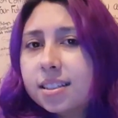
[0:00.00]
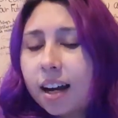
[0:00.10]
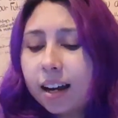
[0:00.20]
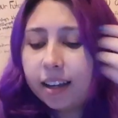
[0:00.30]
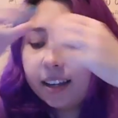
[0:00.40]

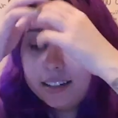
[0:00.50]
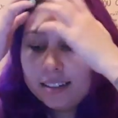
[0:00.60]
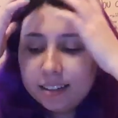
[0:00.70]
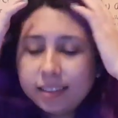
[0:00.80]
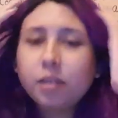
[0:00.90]
die,
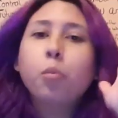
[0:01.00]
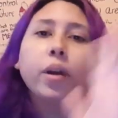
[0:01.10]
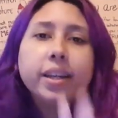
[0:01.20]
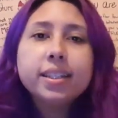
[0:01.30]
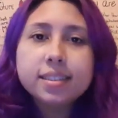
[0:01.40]
and the
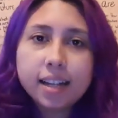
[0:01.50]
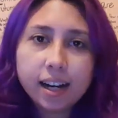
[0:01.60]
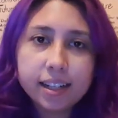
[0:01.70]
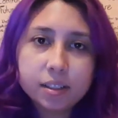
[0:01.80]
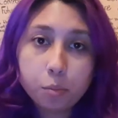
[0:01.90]
way he
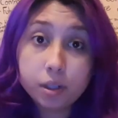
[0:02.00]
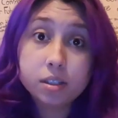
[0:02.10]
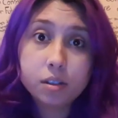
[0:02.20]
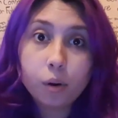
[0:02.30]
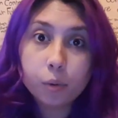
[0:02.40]
died
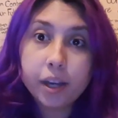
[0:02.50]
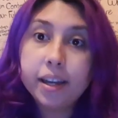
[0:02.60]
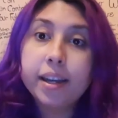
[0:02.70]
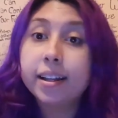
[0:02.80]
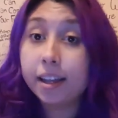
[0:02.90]
was
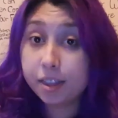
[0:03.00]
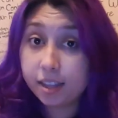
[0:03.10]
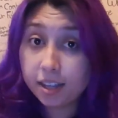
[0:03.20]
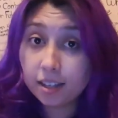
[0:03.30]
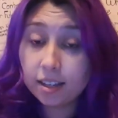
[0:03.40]
okay. And I
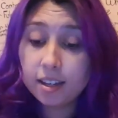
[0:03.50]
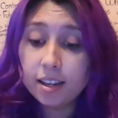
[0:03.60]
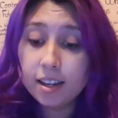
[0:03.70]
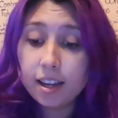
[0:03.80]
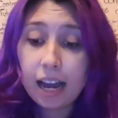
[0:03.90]
think
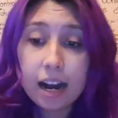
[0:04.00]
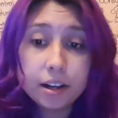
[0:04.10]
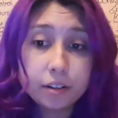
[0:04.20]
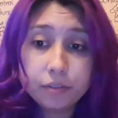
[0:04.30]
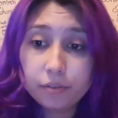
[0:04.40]

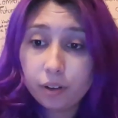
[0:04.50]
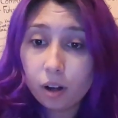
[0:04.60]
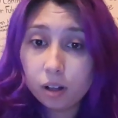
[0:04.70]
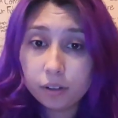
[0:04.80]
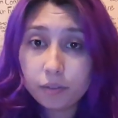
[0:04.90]
out of
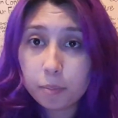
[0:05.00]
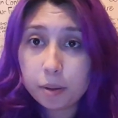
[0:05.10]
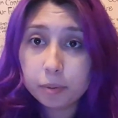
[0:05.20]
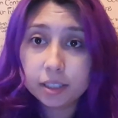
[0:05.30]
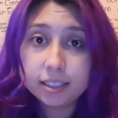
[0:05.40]
all of the
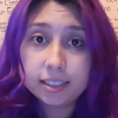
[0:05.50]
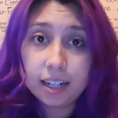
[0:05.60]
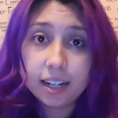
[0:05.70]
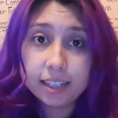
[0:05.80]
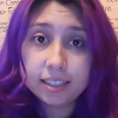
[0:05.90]
people that
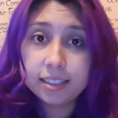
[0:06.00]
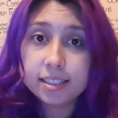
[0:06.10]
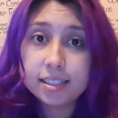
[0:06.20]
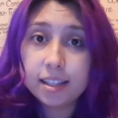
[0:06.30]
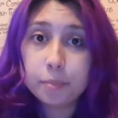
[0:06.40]
died in
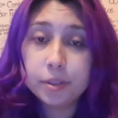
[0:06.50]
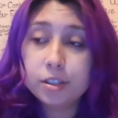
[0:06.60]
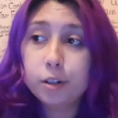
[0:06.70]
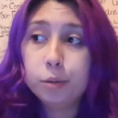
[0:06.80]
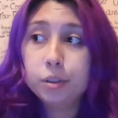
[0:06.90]
this
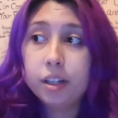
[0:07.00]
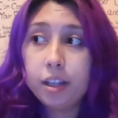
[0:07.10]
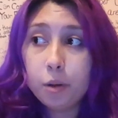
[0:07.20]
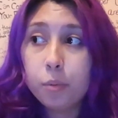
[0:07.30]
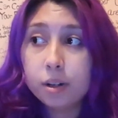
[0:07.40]
episode,
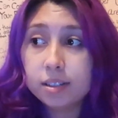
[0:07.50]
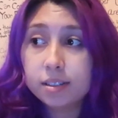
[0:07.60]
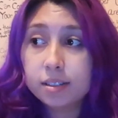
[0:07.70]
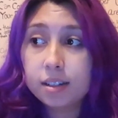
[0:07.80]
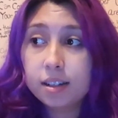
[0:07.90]
he
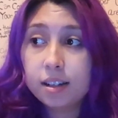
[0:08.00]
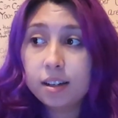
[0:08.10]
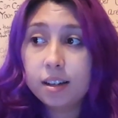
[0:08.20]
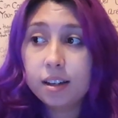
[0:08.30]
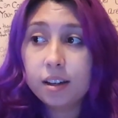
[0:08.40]
was
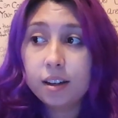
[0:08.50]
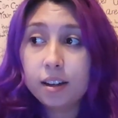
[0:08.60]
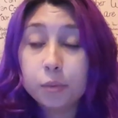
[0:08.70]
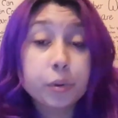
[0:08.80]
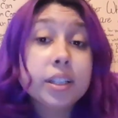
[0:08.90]

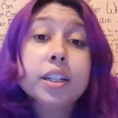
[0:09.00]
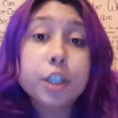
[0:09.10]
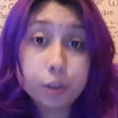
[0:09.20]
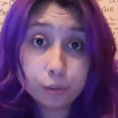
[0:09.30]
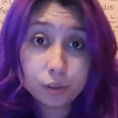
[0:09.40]
really
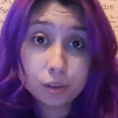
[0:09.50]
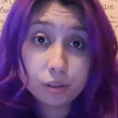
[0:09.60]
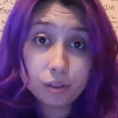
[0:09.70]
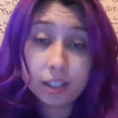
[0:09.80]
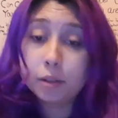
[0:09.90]
huge.
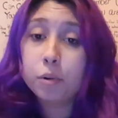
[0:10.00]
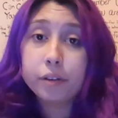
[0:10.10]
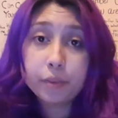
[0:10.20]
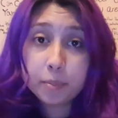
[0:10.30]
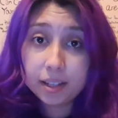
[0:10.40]
Like one
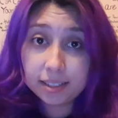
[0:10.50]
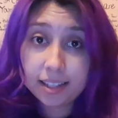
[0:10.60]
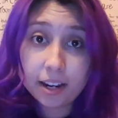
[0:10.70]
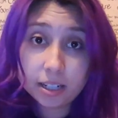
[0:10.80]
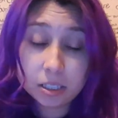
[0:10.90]
of the biggest
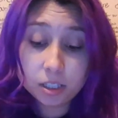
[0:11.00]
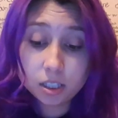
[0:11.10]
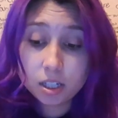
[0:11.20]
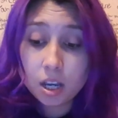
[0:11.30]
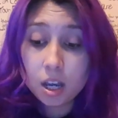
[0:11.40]
characters.